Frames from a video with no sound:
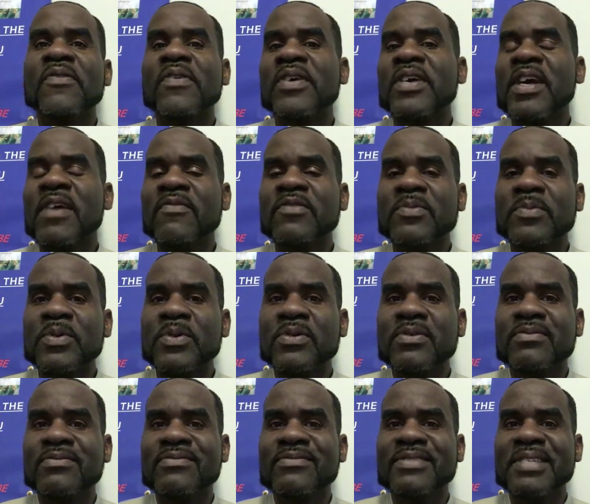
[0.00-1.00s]
very comfortable
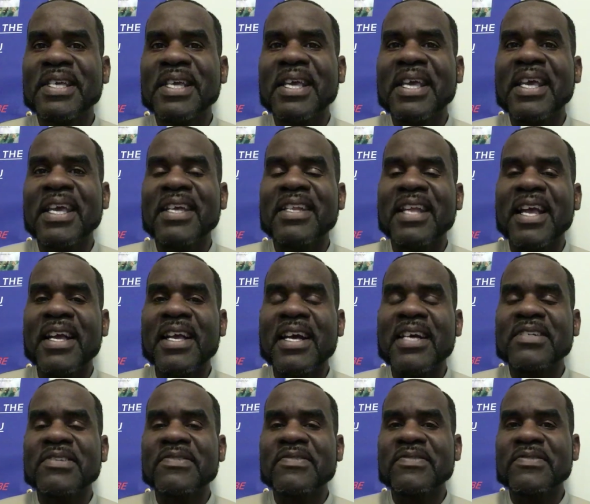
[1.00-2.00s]
in that
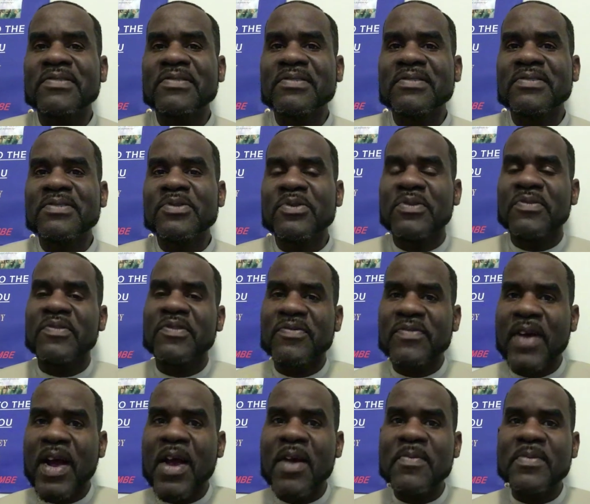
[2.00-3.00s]
kind of sort of
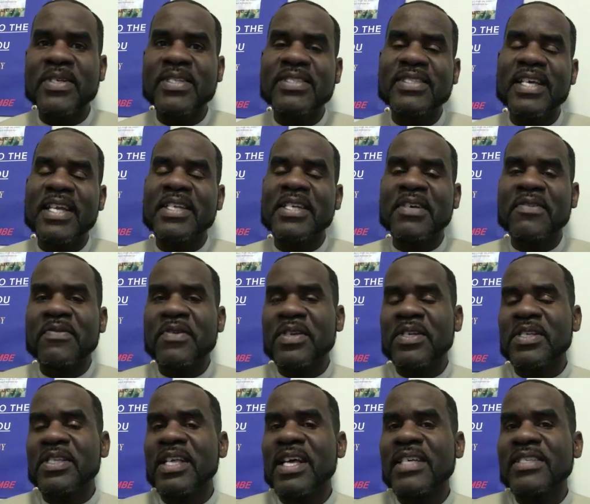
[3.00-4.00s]
environment, standing in front
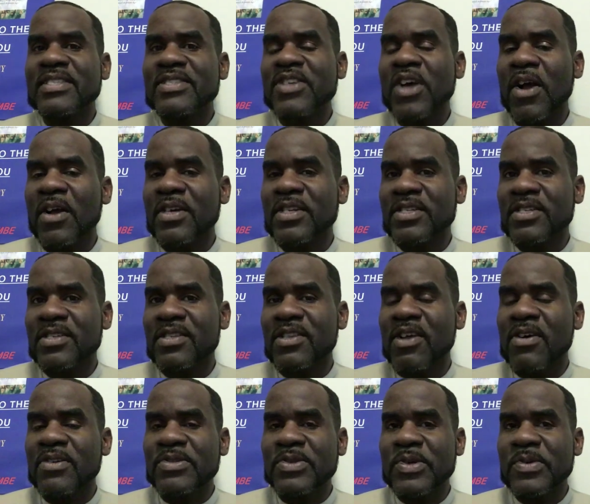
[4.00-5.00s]
of the class and talking to
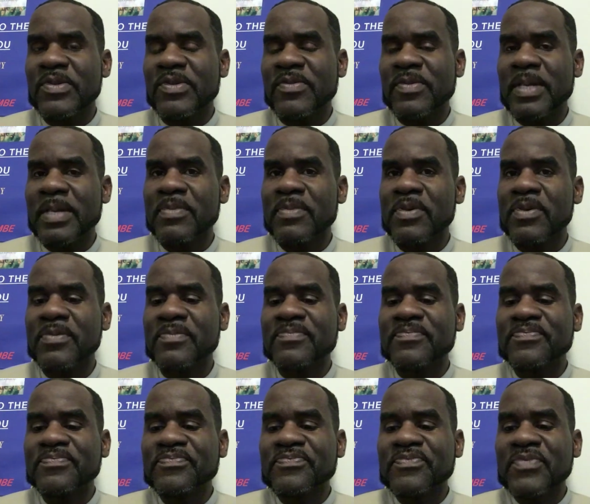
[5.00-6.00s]
large groups of people.
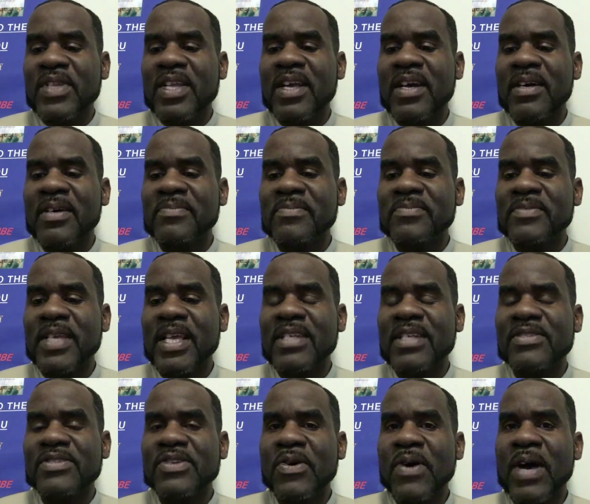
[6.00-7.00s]

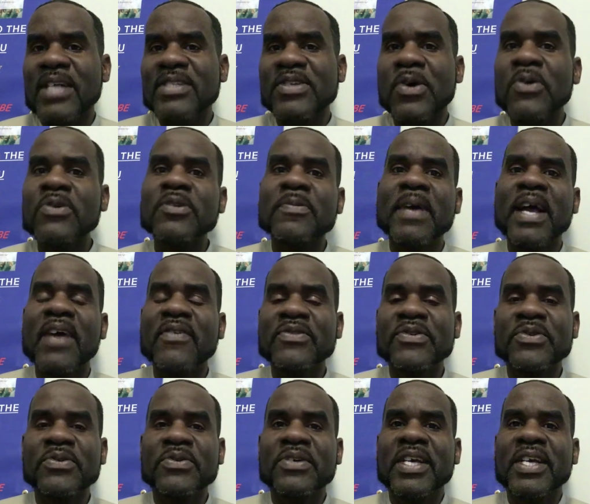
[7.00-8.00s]
And so I told him
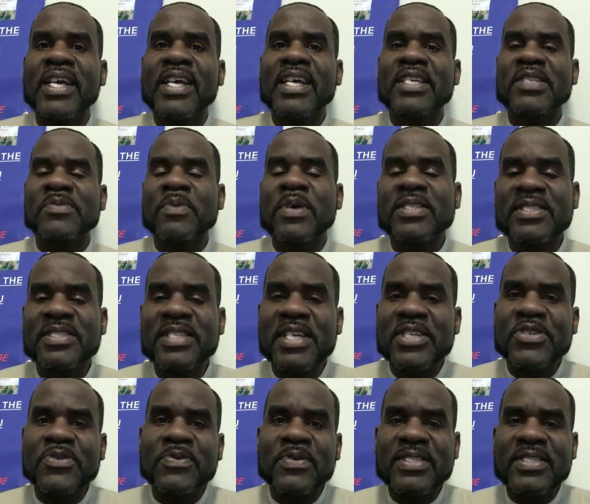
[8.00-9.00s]
after his
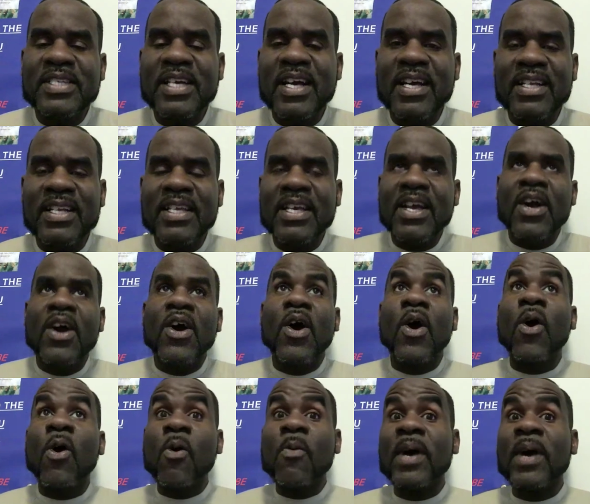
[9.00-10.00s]
presentation was done,
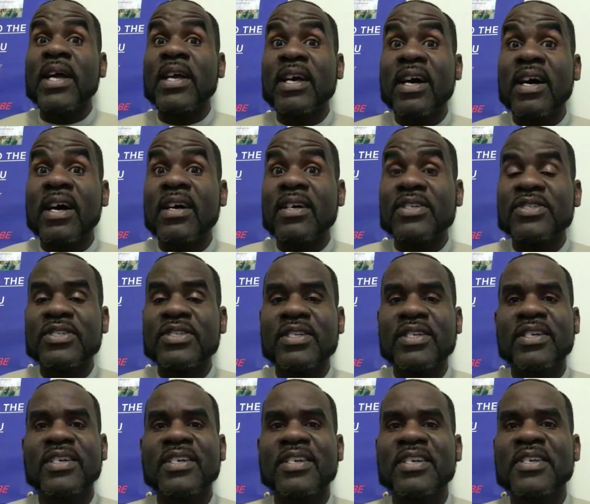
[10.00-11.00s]
oh my gosh,
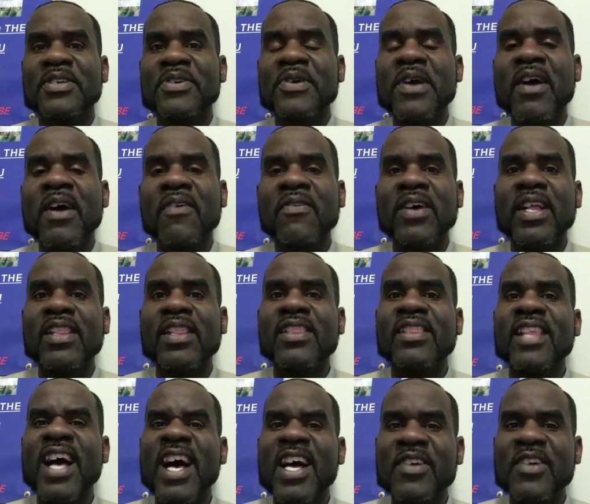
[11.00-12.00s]
you have a
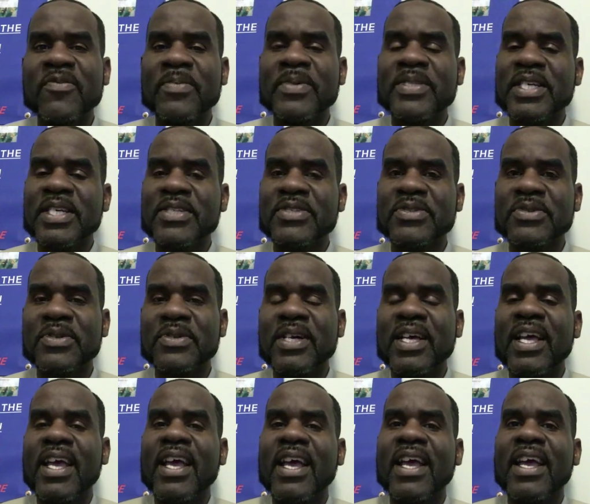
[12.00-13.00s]
lot of potential.
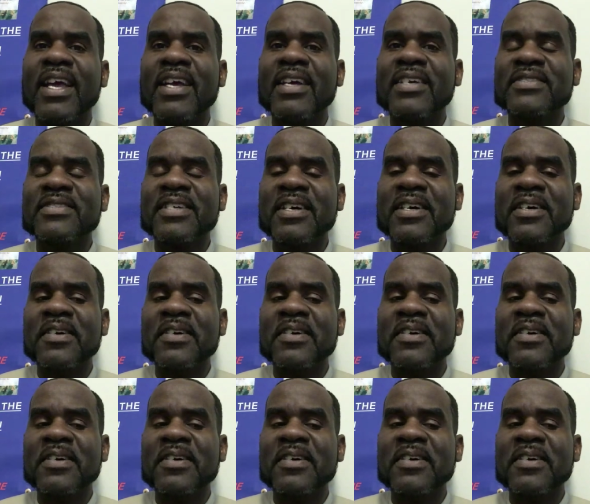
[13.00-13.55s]
And